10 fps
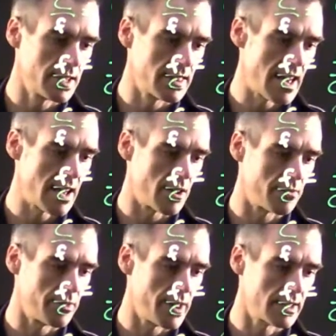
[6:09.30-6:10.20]
that our
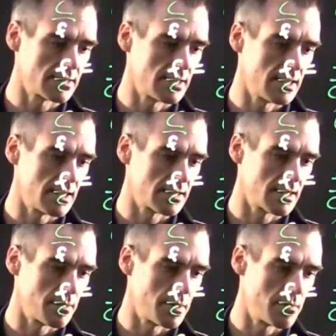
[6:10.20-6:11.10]
velocity is going to
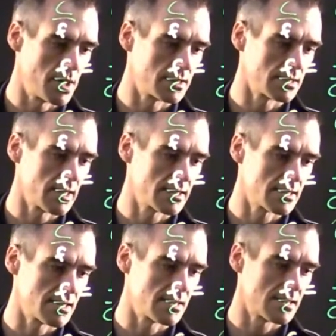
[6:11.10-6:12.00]
be much less
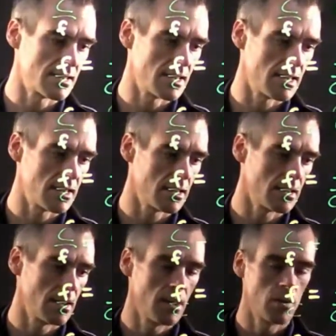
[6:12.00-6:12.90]
than c,
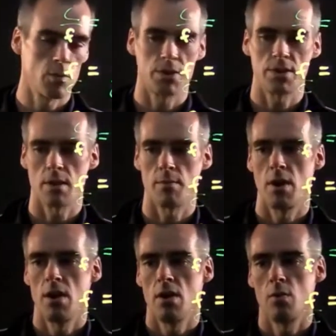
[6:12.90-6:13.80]
which um,
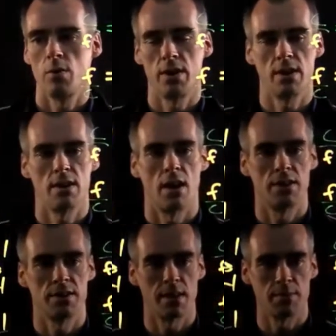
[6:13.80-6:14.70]
we, our
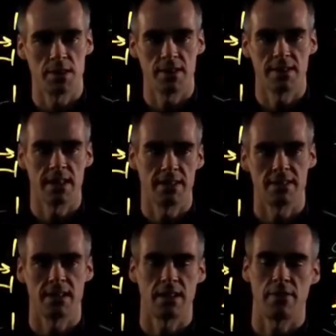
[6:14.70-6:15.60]
assumption in this case is
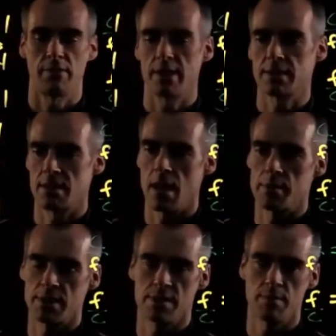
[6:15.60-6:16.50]
that the velocity of the
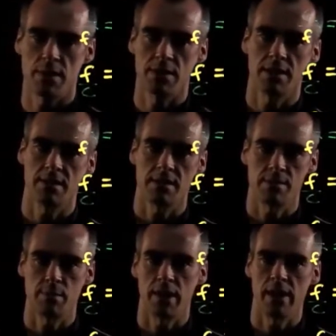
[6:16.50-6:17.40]
object is much less than the
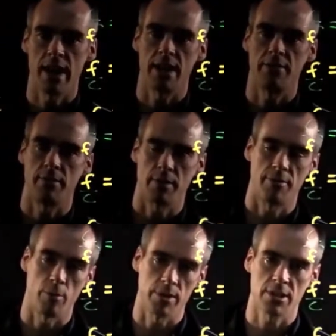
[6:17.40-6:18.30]
speed of light. If it, if it
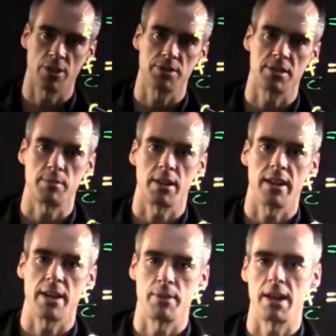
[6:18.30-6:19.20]
was close to the speed of
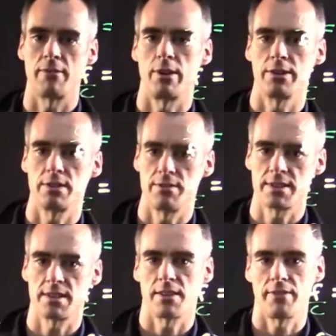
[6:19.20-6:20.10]
light, we'd have
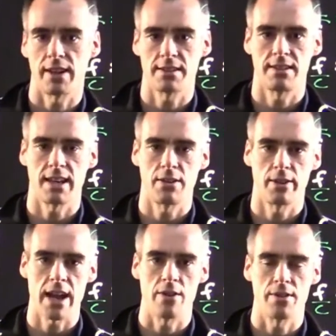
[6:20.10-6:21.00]
relativistic effects to take into
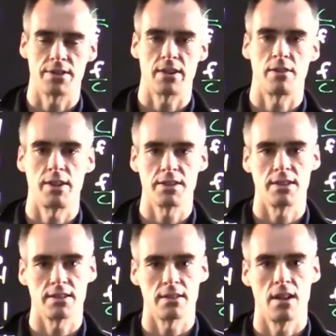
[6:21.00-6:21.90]
account, and this derivation
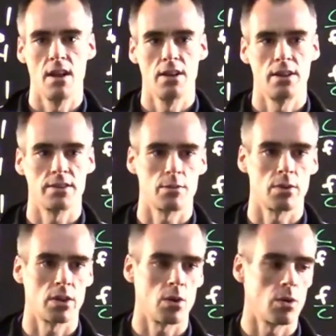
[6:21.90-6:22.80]
doesn't, doesn't really
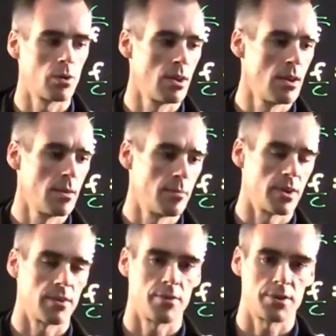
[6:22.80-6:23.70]
hold. But
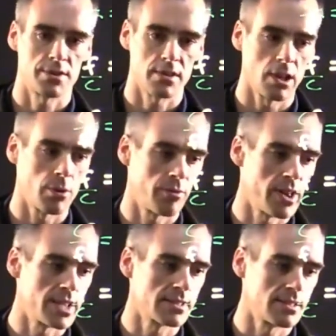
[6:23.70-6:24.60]
for lower
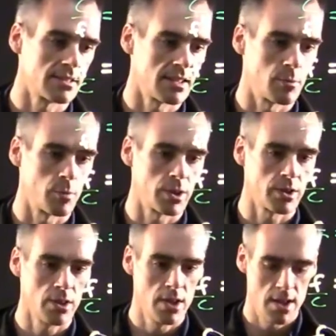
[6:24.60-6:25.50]
velocities, it will,
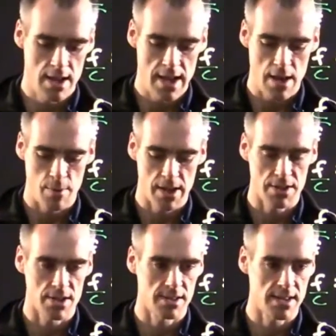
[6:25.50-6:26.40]
and we can
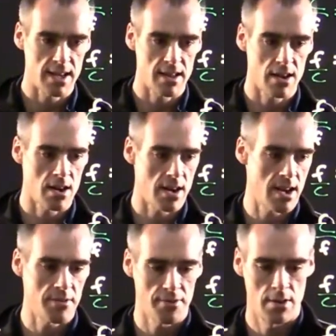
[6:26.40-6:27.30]
just say that our
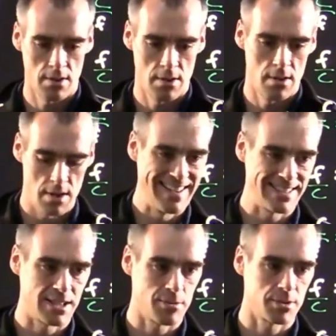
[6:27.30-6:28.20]
f
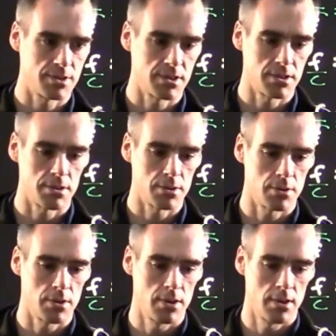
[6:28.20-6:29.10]
equal to
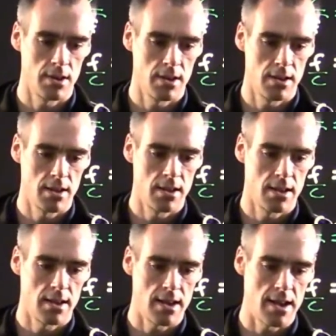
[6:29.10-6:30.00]

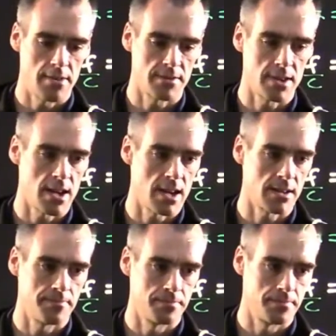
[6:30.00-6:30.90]
f naught
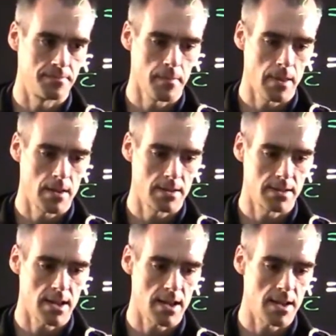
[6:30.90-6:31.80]

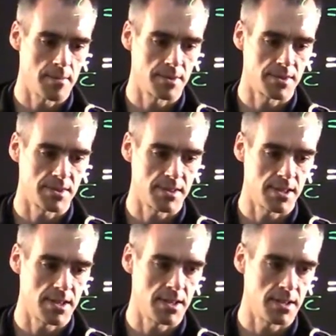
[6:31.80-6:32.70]
times
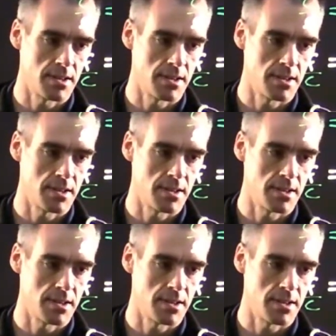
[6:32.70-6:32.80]
c